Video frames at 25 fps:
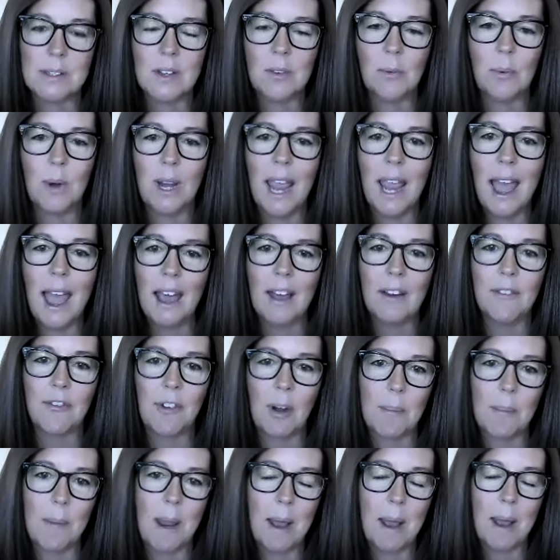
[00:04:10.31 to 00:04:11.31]
that we had
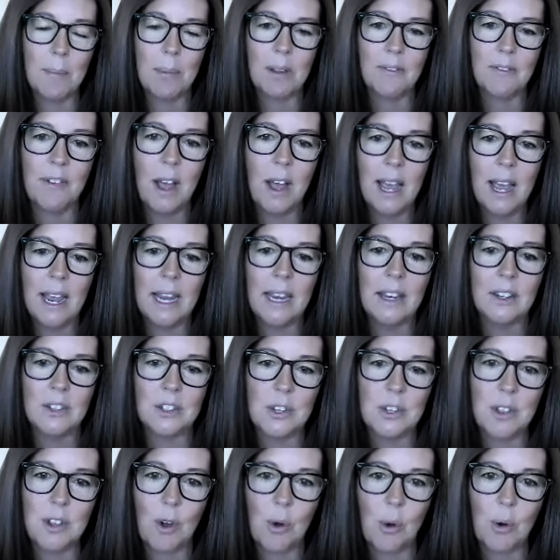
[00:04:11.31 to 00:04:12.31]
from Amplify
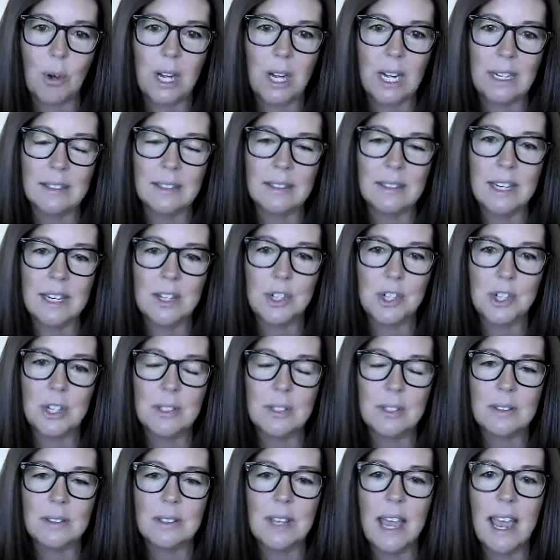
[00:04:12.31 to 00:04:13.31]
into their
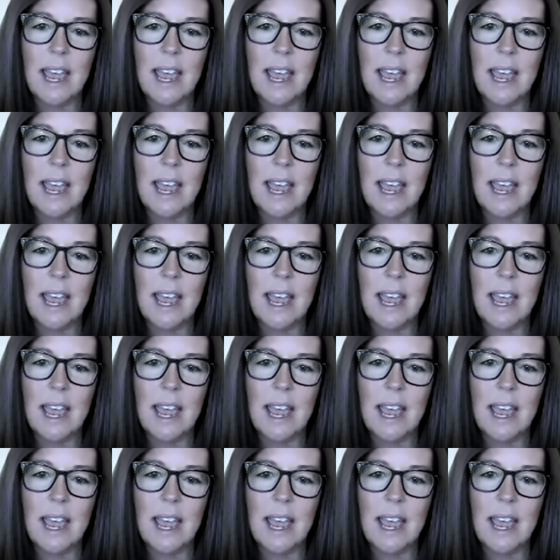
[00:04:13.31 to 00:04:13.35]
organizations.